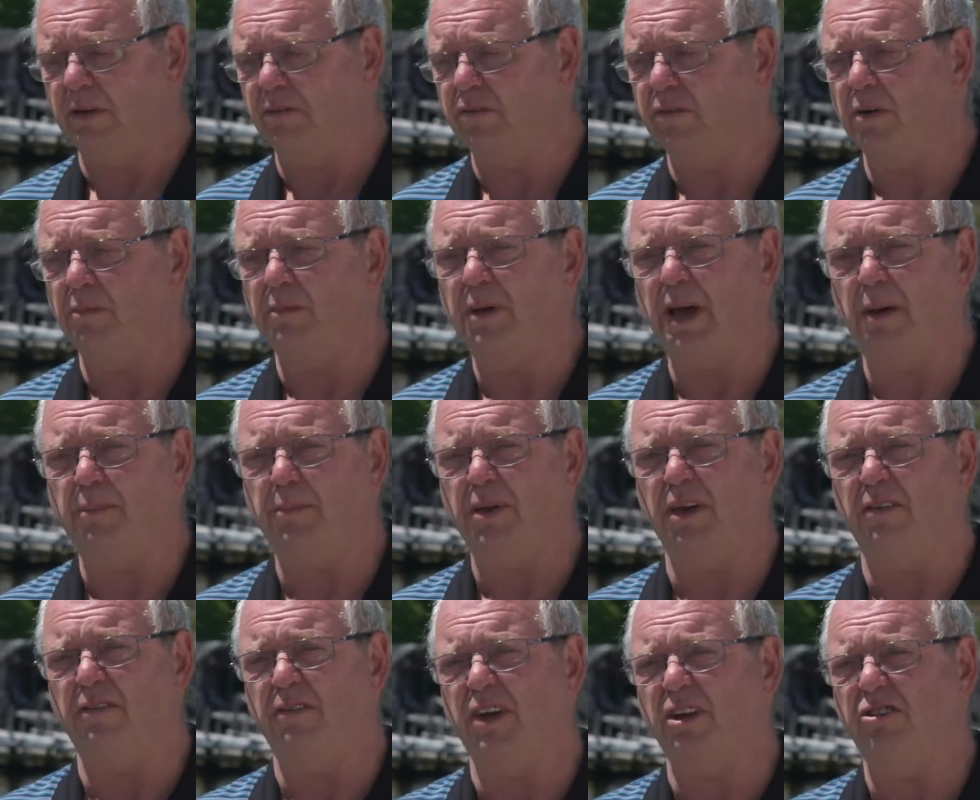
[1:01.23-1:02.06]

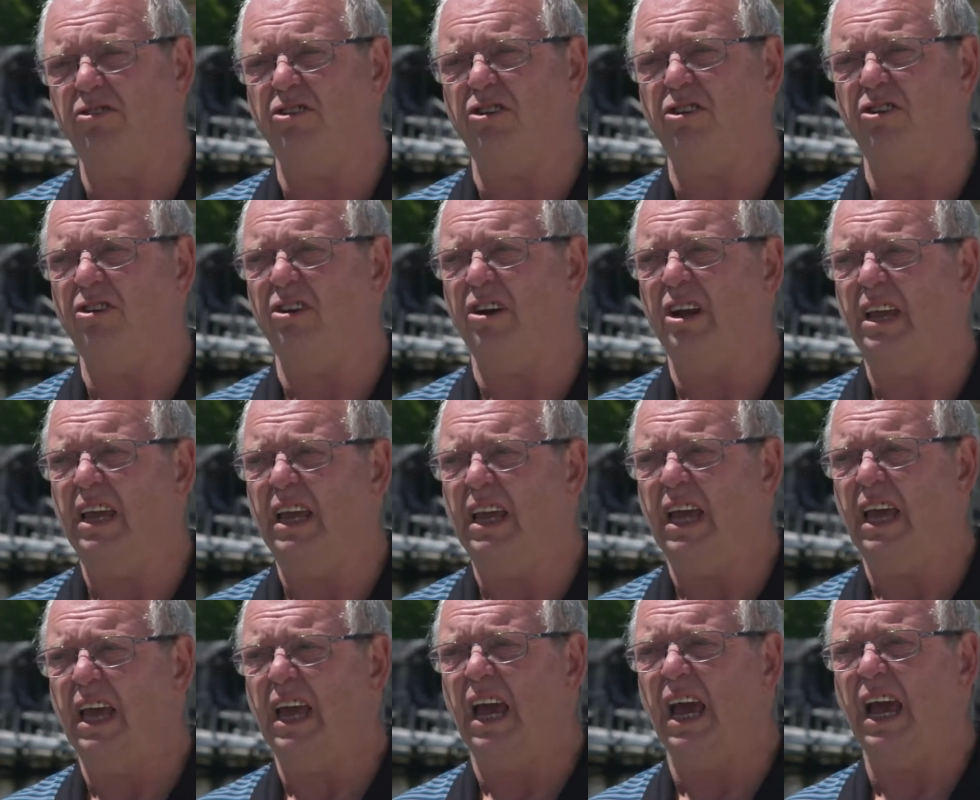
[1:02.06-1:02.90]
Happy Adventure,
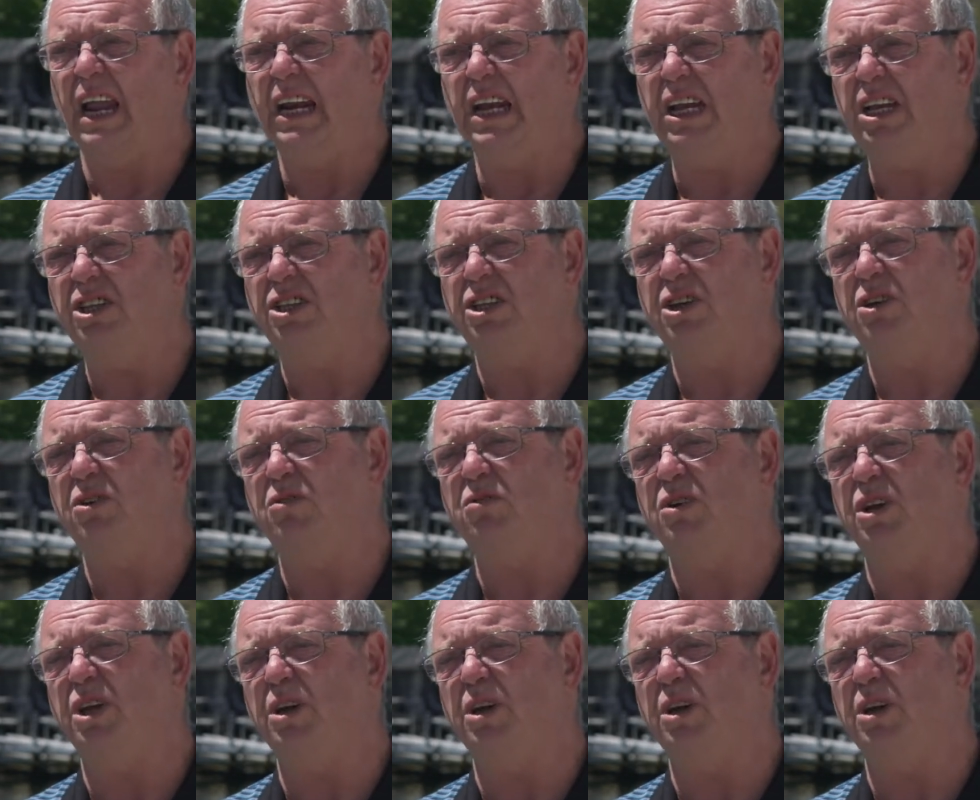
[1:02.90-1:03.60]
and he knew the